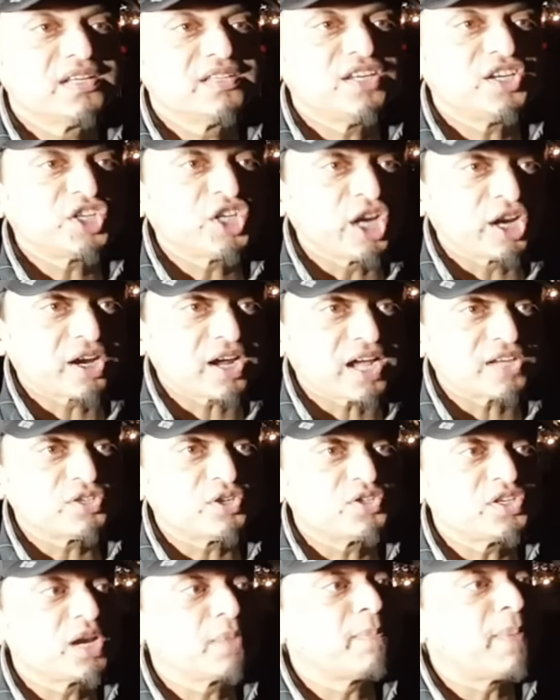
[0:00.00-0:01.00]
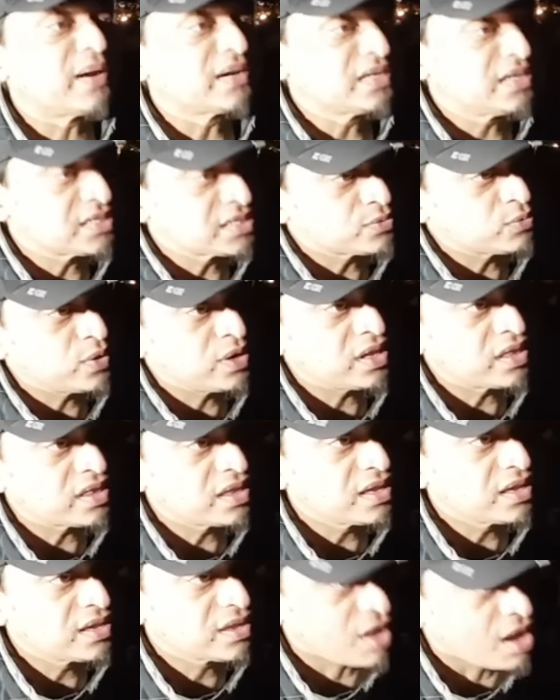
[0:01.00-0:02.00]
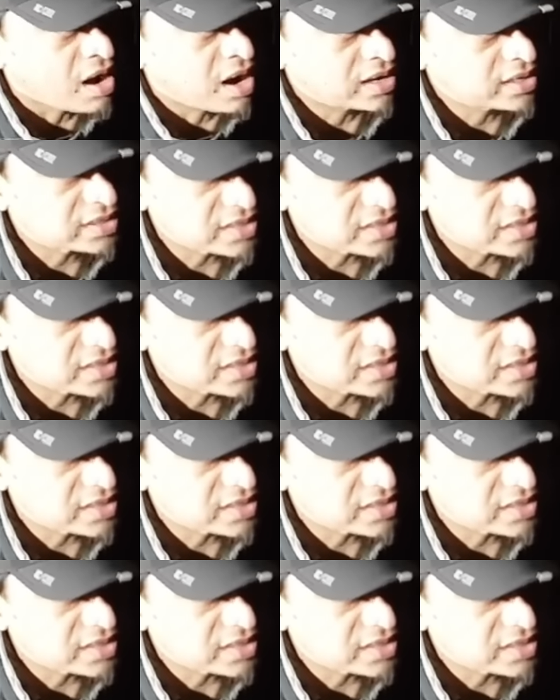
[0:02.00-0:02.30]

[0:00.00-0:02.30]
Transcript: the shirk, associating partners with mm. God.